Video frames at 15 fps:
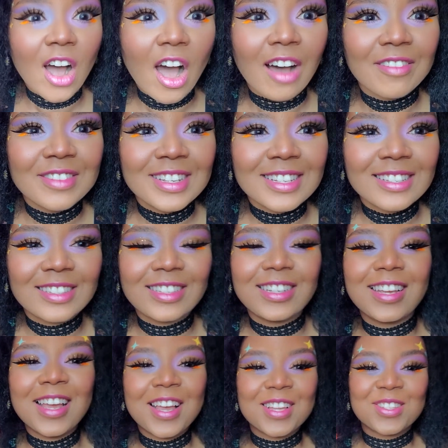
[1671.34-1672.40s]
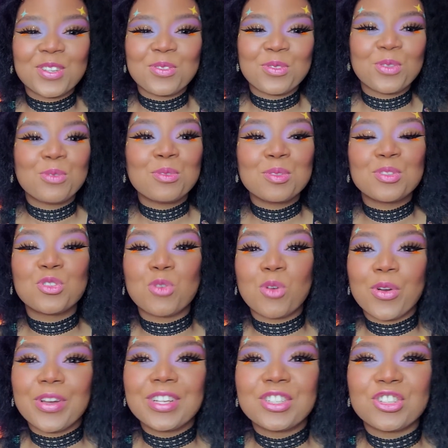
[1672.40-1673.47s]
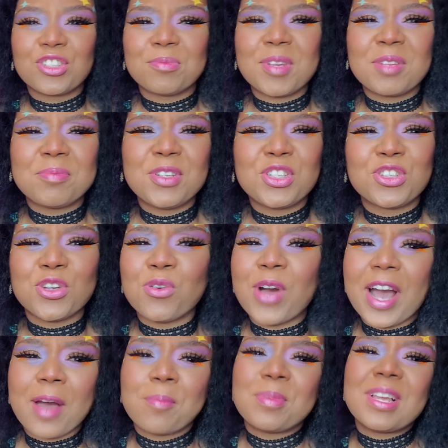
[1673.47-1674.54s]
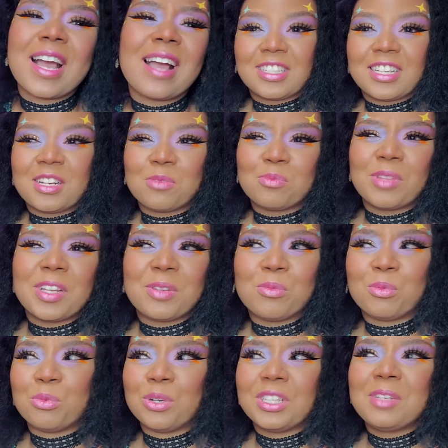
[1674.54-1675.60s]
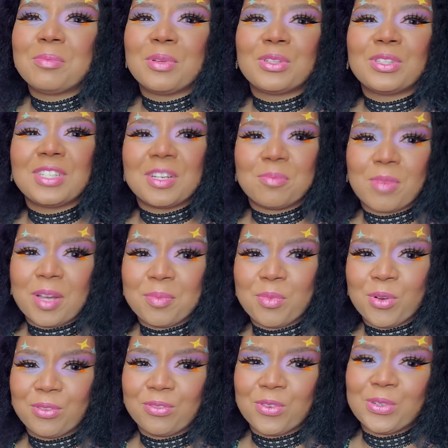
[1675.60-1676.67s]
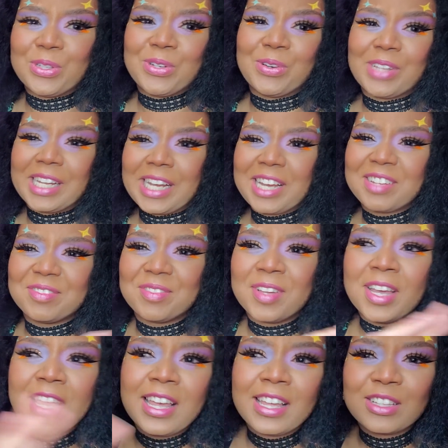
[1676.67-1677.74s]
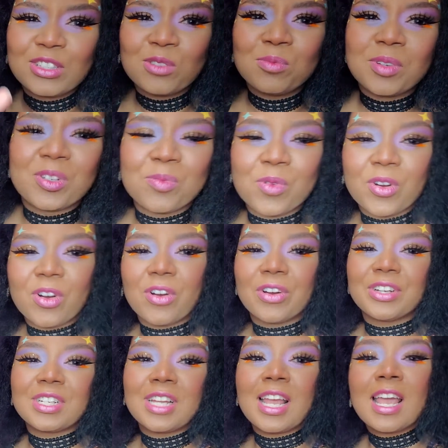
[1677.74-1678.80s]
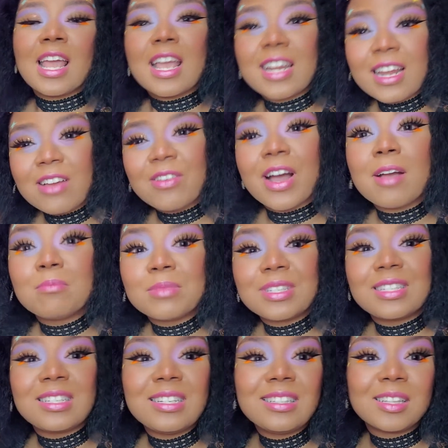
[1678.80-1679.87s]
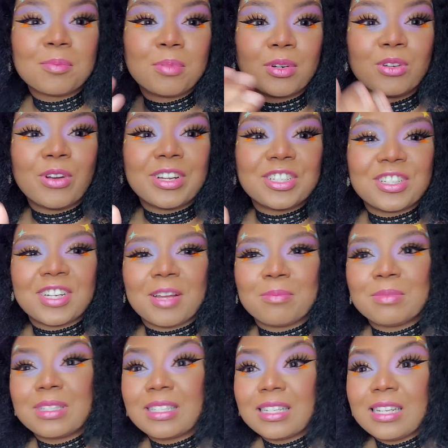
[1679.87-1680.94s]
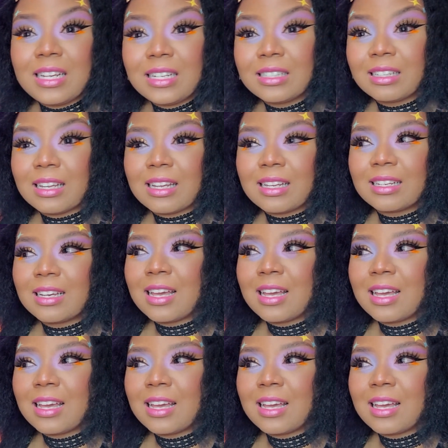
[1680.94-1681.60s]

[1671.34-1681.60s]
obviously, so those drawings just make me so happy, and I'm like really building up my portfolio. Like, I have so much more art, and now I'm seeing the progression. I'm seeing, like,